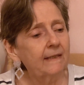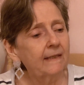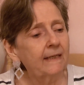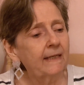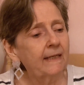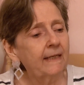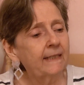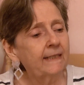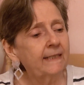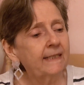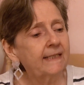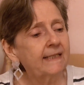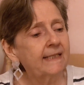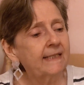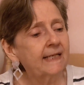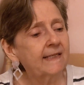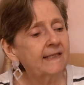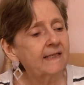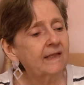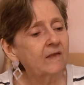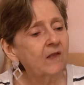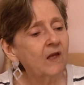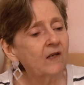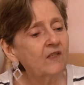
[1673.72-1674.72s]
And it
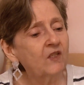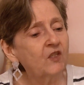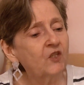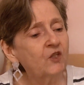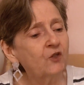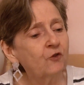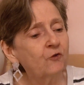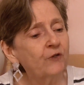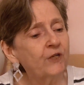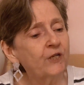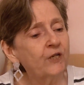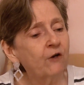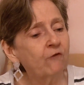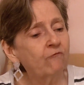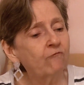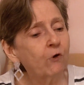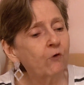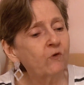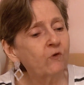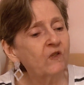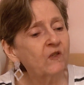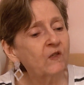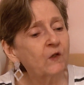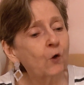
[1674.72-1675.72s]
says Lux Studio
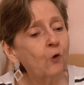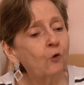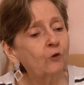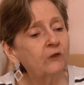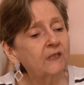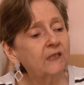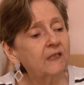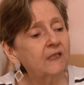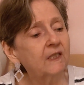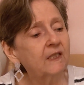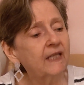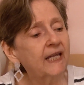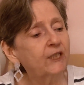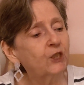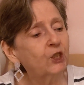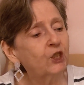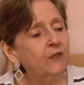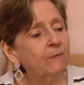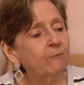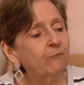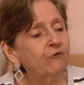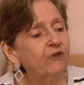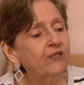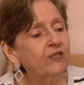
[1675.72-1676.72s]
Rose Gold
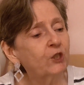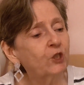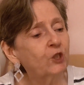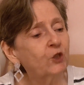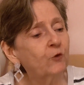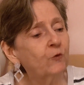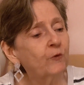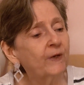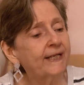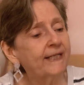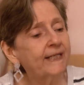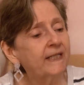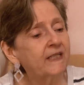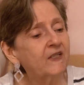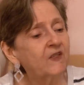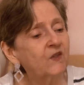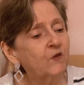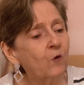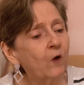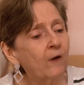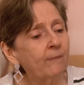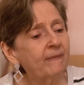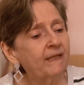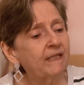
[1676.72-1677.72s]
Collection brings you an
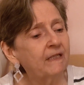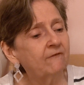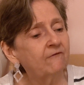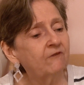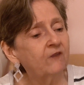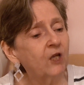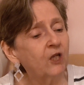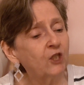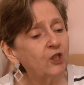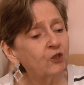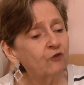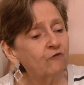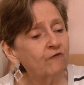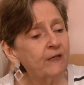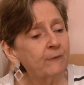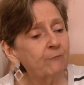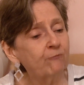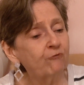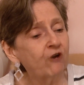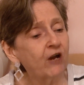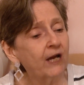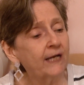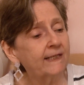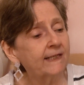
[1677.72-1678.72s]
assortment of luxury
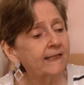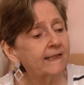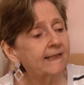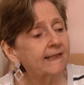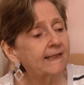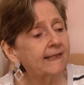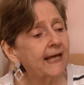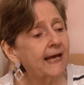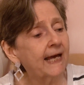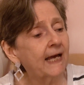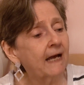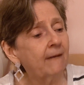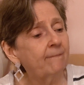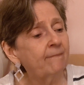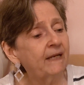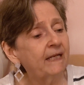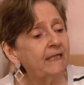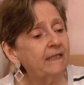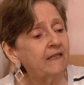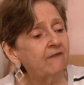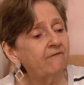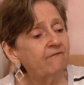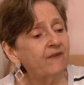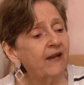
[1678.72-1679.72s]
products that are
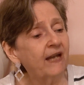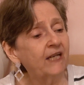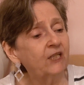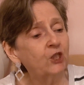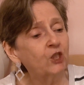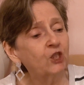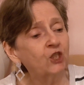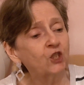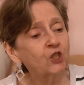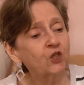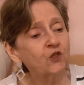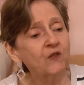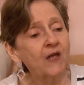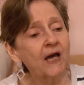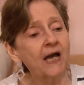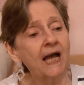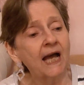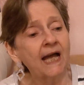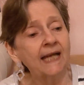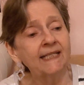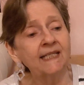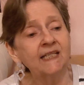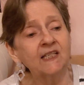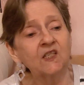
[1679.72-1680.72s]
manufactured to the
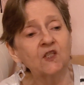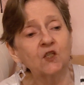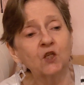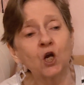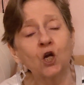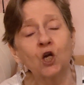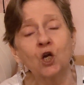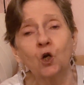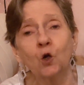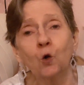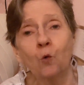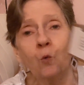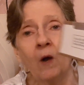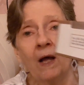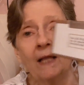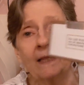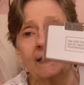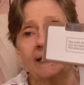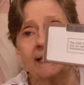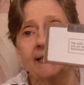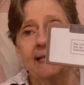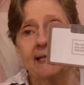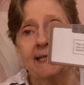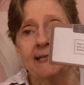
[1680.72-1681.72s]
highest
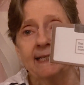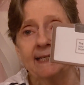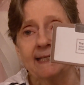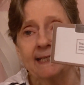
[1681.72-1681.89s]
quality